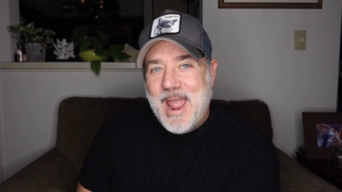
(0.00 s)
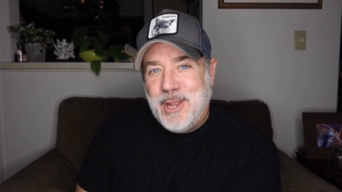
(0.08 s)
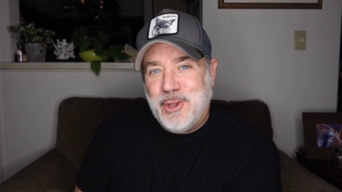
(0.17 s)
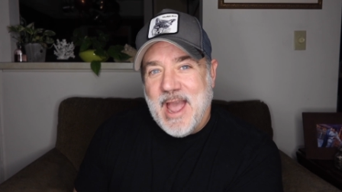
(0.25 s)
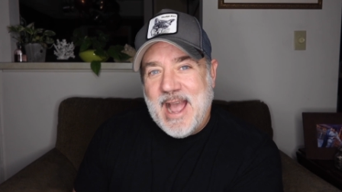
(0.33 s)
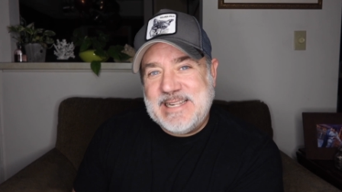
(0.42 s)

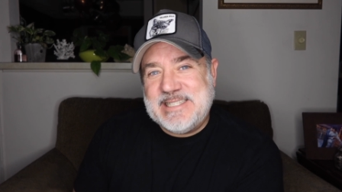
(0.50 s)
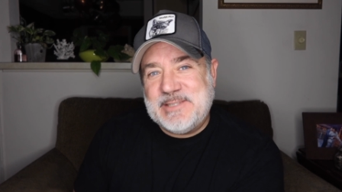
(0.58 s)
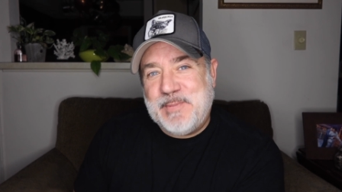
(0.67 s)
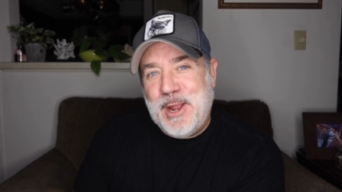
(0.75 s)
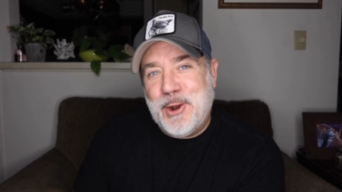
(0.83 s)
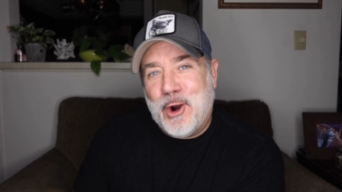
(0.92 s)
Hey you guys,
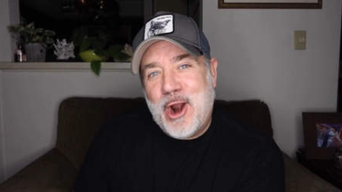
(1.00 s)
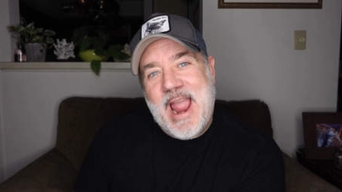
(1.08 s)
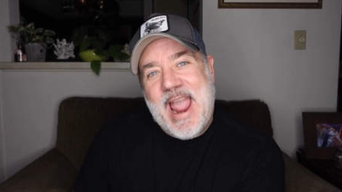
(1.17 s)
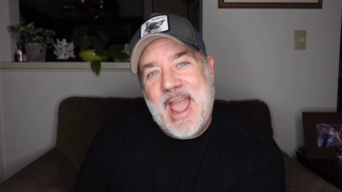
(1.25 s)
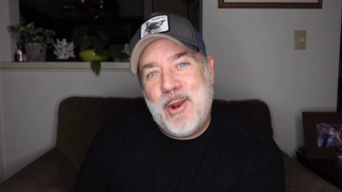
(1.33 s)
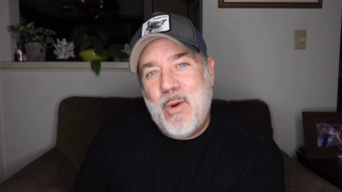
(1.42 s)
it's Peter
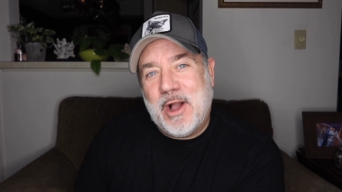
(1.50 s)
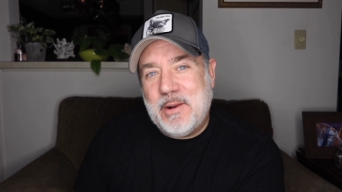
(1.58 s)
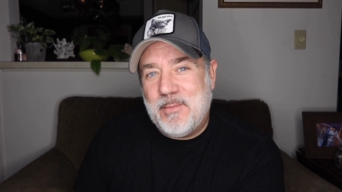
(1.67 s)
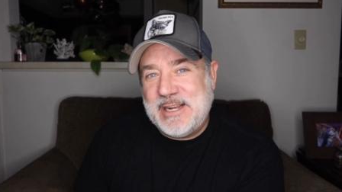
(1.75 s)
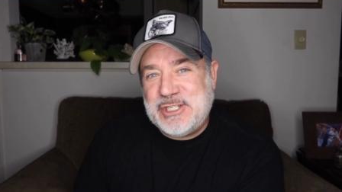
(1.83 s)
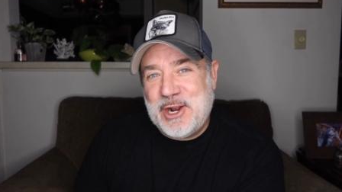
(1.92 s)
and welcome
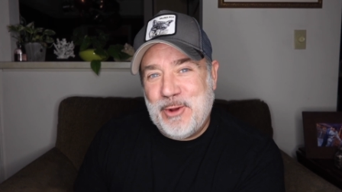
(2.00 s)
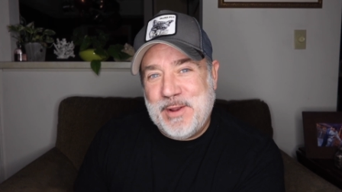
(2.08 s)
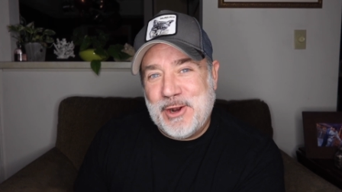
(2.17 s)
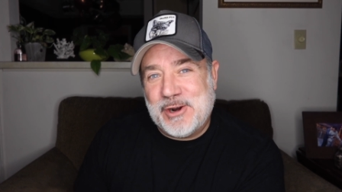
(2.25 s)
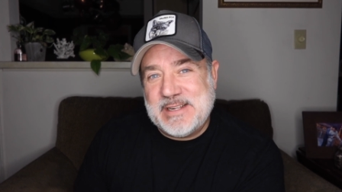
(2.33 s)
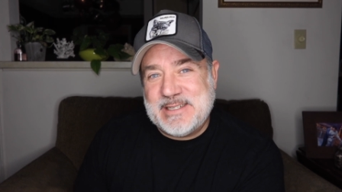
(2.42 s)
to my channel
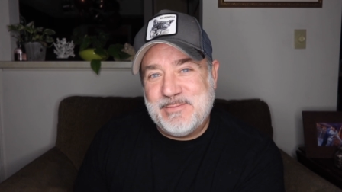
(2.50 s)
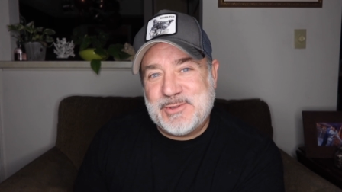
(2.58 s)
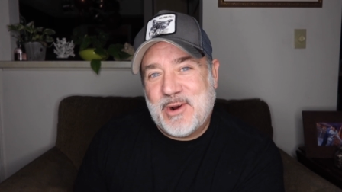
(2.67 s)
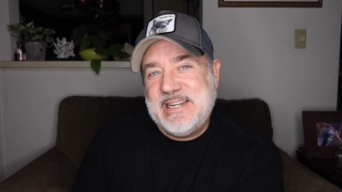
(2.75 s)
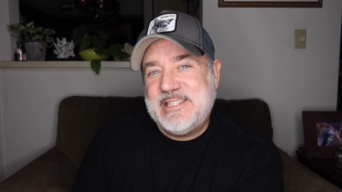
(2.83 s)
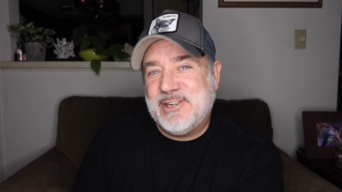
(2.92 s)
Peterisms,
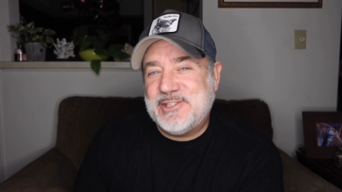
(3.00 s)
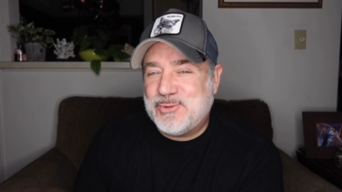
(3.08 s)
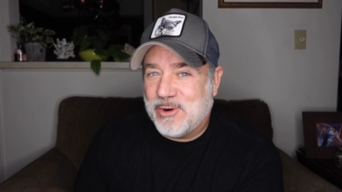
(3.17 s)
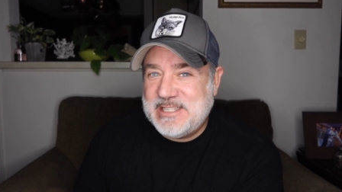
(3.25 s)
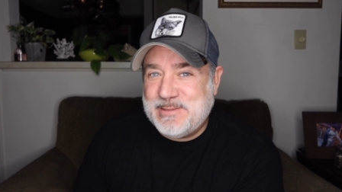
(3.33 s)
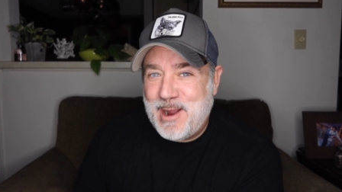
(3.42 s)
where I tell
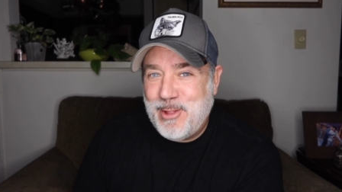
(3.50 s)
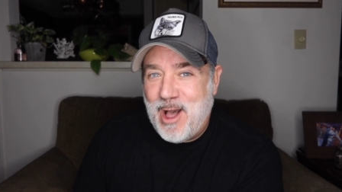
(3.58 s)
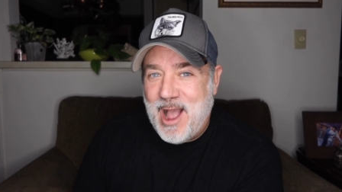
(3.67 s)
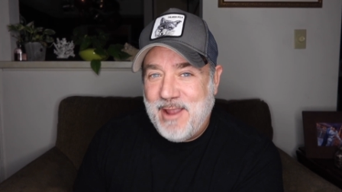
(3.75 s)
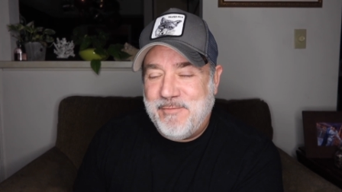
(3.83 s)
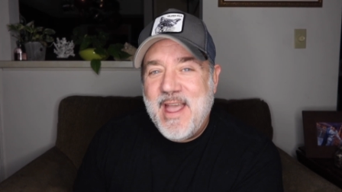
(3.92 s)
stories of my
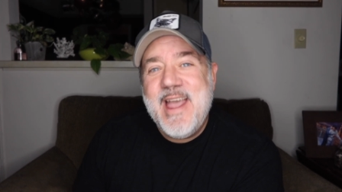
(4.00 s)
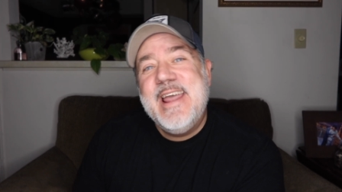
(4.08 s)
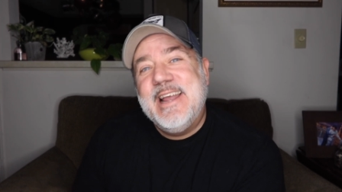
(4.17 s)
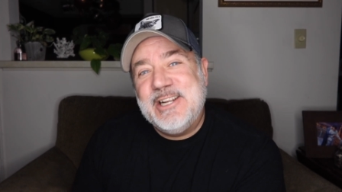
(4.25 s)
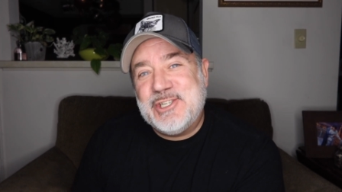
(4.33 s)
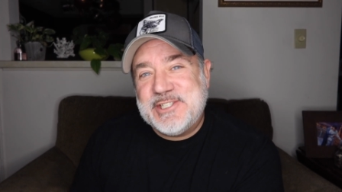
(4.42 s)
life
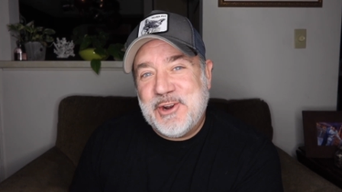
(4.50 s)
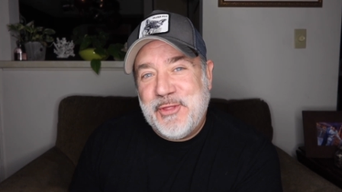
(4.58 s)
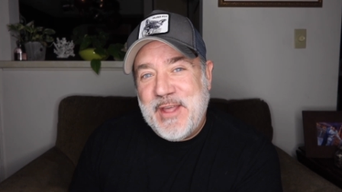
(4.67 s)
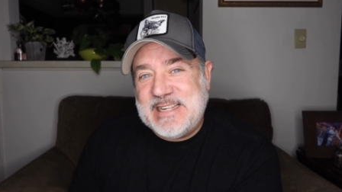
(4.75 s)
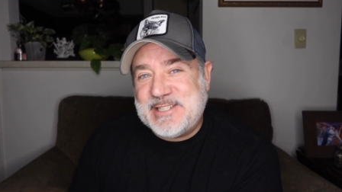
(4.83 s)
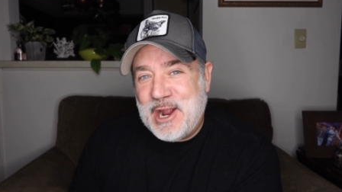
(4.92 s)
and just little
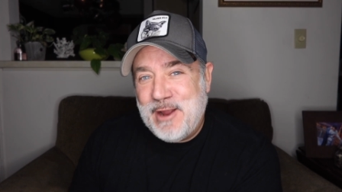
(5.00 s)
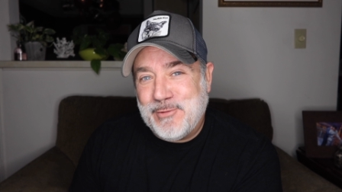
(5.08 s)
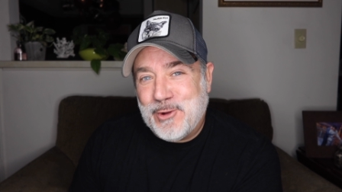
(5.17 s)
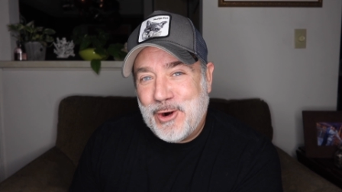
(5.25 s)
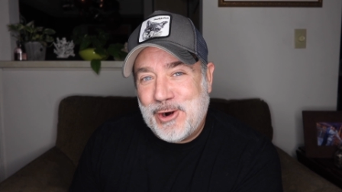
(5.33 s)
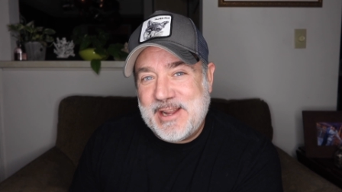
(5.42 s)
things that I
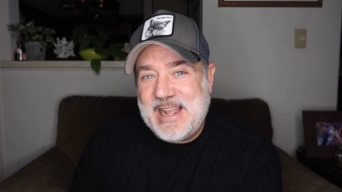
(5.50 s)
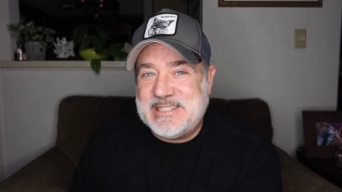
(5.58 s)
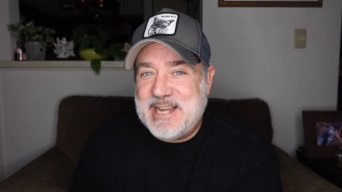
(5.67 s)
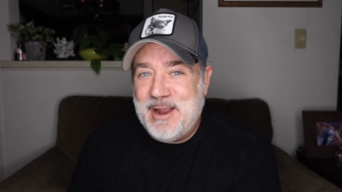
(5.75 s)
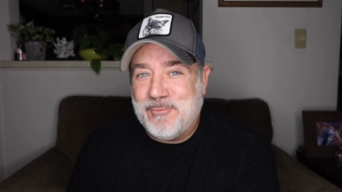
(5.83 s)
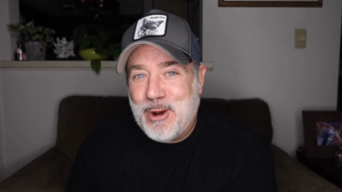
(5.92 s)
have learned
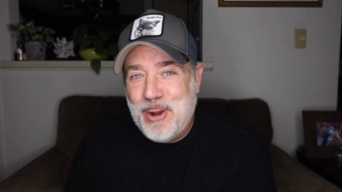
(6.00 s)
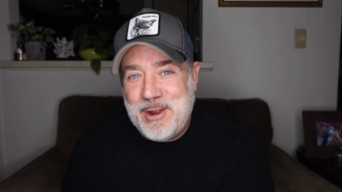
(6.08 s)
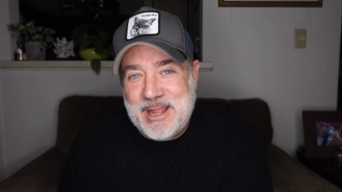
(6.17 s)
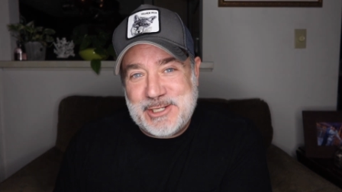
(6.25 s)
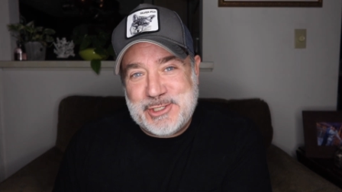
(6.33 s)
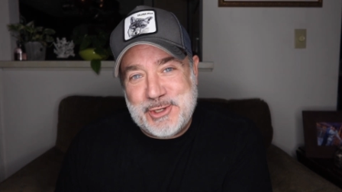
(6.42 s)
as I have
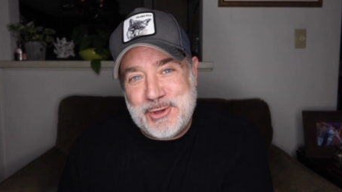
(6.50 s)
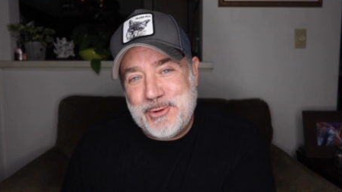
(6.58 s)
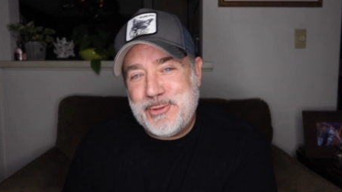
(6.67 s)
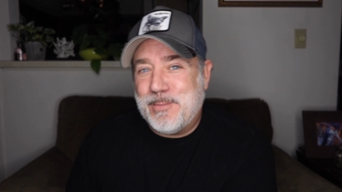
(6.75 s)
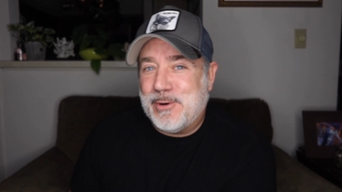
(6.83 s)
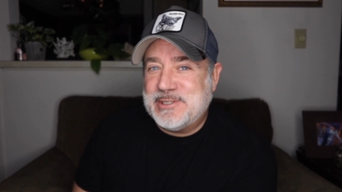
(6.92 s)
grown
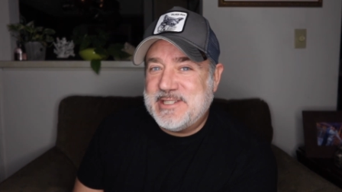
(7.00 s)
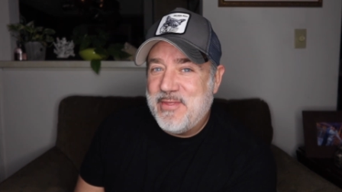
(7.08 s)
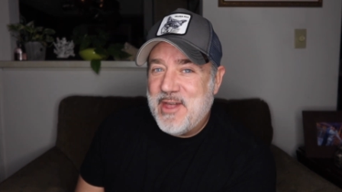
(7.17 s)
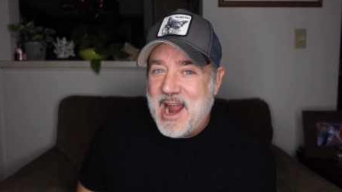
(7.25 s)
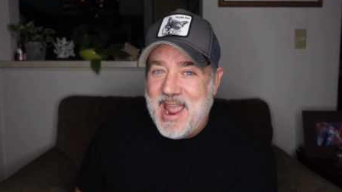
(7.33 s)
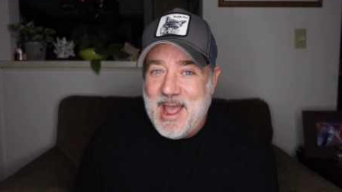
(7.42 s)
into the
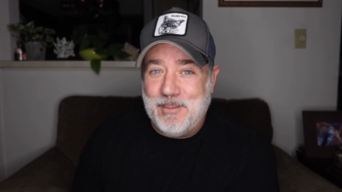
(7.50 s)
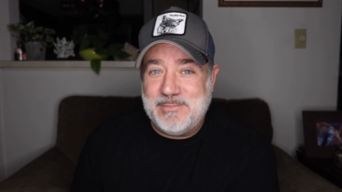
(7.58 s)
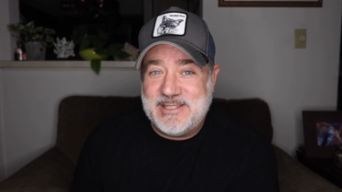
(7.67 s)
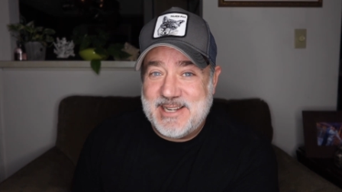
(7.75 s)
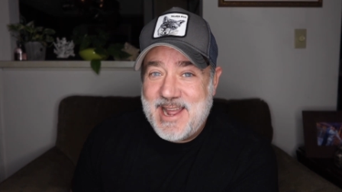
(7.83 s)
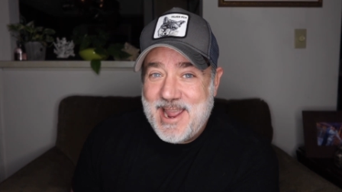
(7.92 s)
person that I
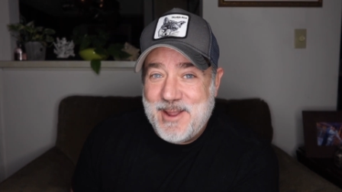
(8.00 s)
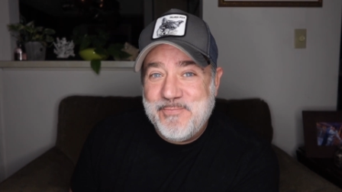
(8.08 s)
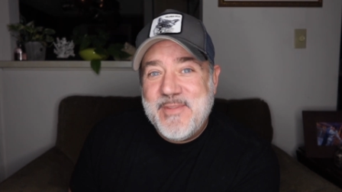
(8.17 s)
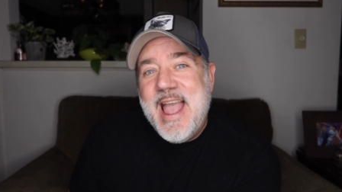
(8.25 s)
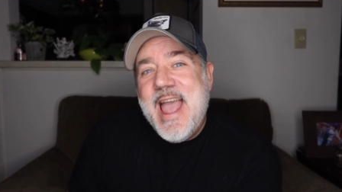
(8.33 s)
am today.